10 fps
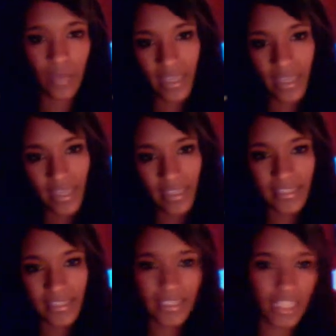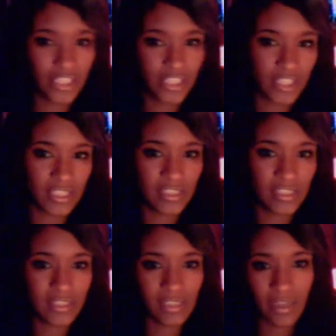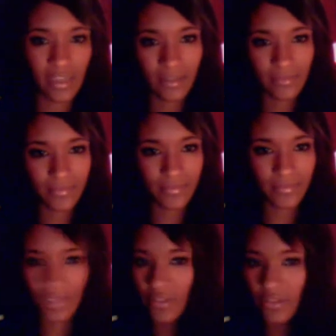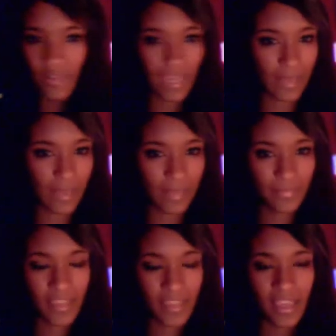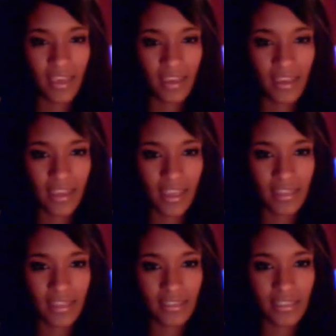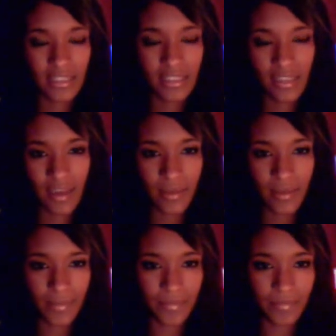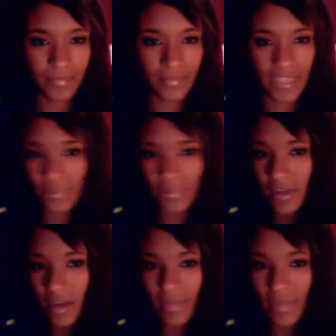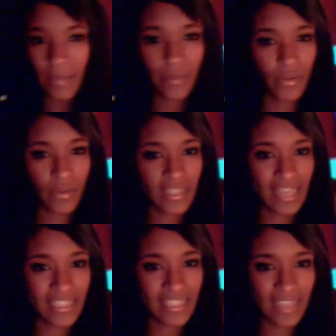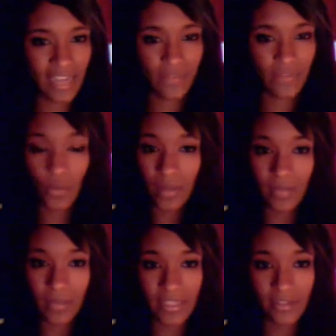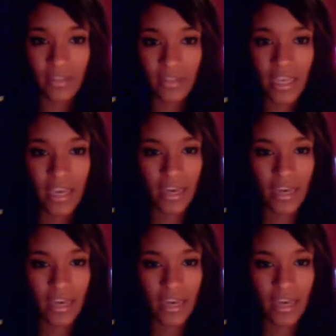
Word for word: wigs, extensions, you name it. And that's where I got mine. Mine were only $99 for one bundle.